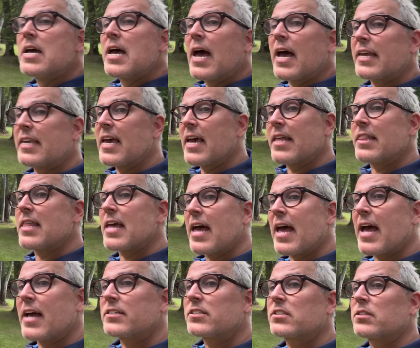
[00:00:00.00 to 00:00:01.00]
again, it
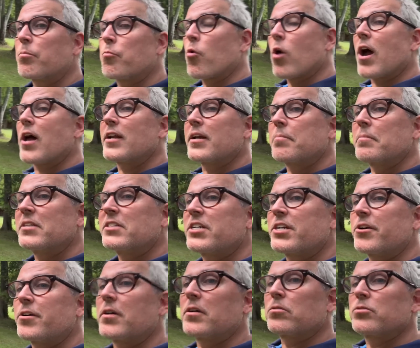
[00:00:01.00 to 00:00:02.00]
has some rotting
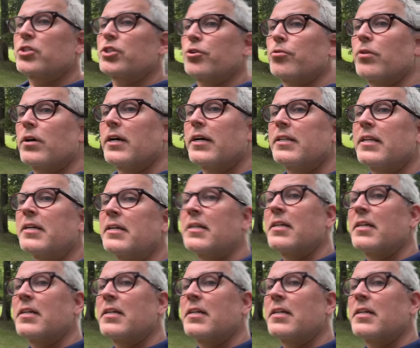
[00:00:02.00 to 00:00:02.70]
material to it.